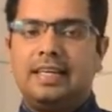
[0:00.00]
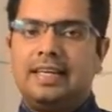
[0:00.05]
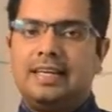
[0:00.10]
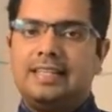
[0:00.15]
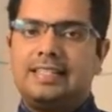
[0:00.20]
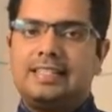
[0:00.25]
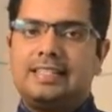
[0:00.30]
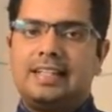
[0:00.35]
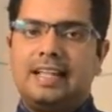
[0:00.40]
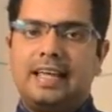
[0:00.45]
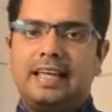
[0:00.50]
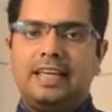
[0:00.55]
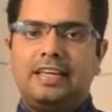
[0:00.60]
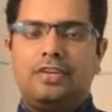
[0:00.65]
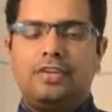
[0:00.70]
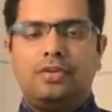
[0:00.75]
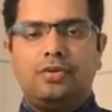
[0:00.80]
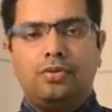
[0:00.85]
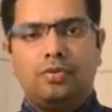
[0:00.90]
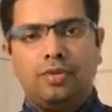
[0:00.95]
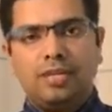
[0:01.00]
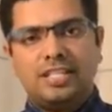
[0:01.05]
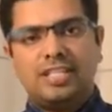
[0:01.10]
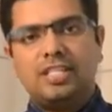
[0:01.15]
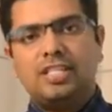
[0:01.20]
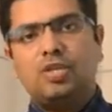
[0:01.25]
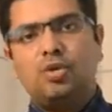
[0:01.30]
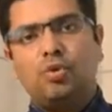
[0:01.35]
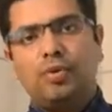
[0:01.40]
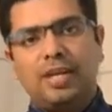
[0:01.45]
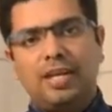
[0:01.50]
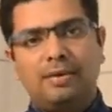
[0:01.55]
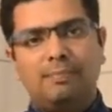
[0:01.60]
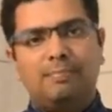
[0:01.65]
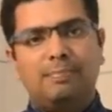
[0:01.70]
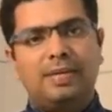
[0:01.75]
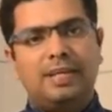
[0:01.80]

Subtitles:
is like, a sewing